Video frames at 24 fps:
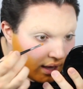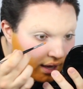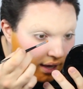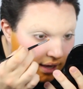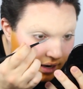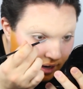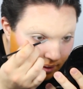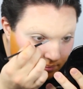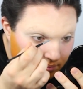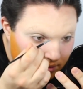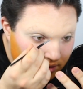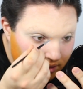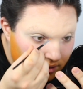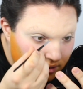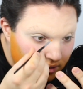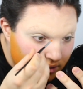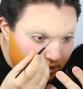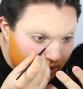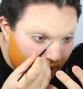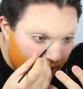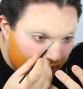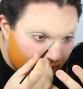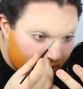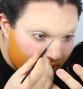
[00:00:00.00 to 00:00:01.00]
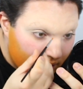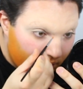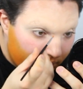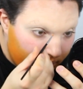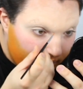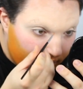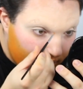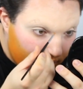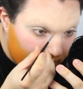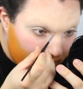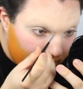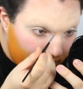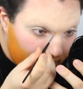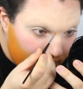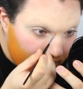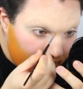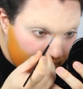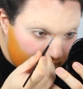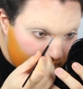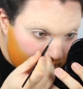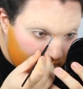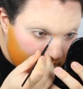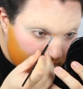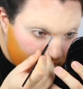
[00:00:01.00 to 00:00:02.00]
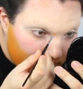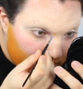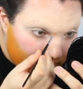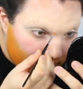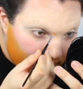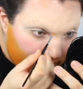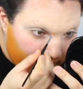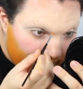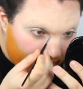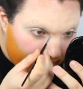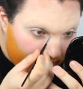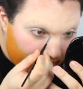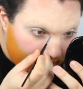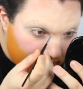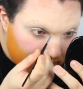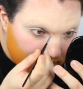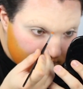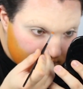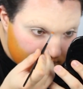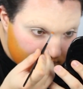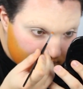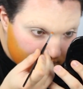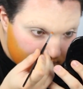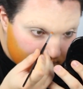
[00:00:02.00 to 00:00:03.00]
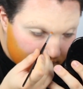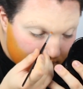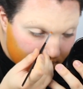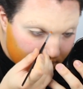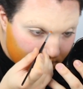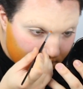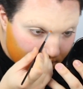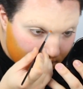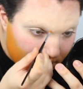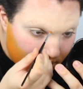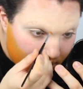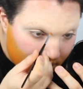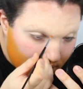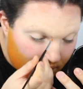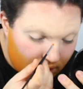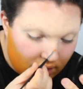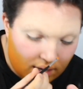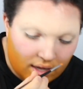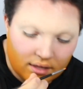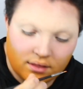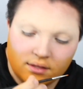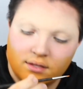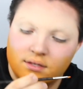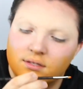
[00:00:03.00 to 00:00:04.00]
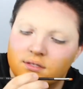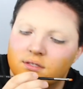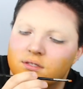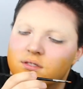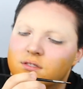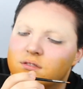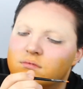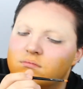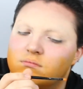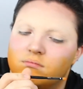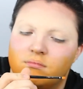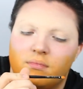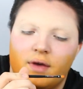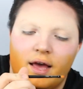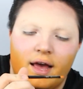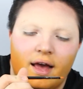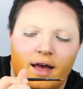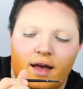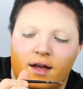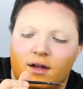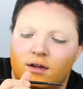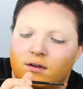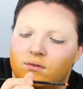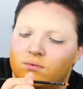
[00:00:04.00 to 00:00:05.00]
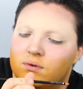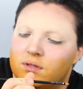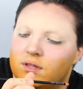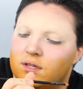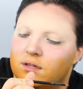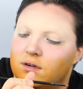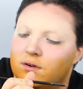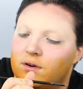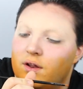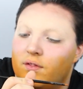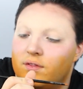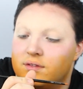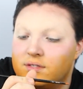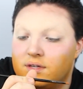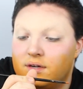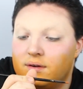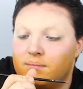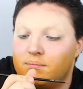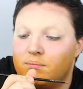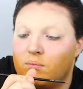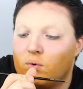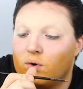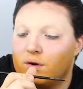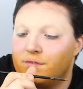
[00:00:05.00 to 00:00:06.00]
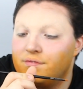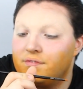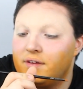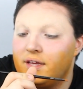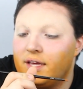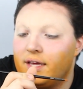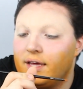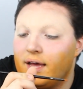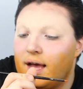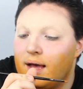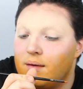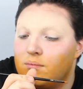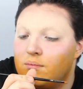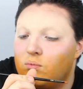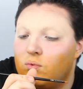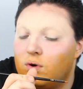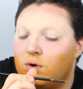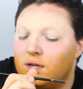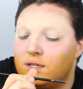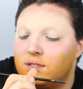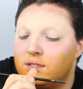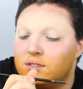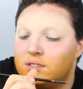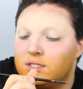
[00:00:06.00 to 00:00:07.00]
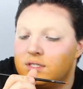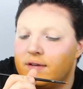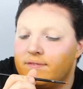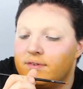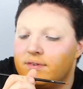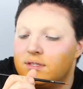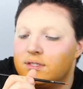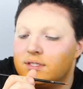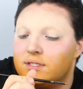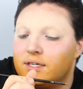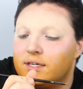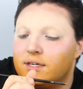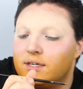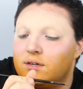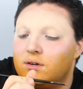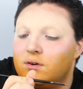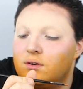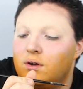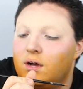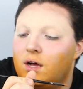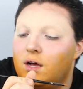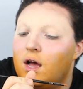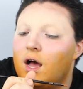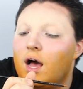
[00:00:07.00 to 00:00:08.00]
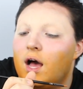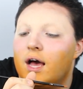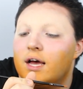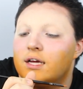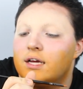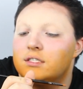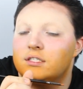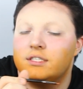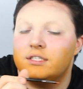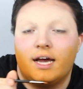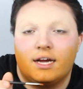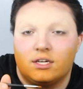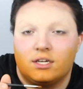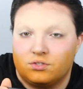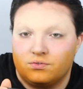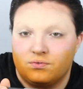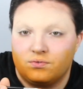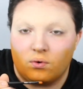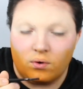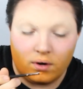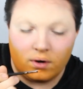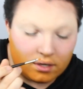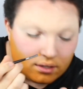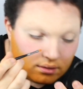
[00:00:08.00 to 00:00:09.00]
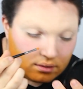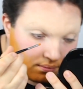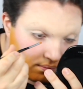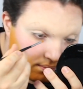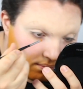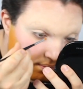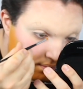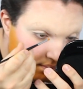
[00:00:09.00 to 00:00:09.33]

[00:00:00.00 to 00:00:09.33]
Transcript: And I'm just going to start going in with that on this MAC, oh no, sorry, Morphe M170-4.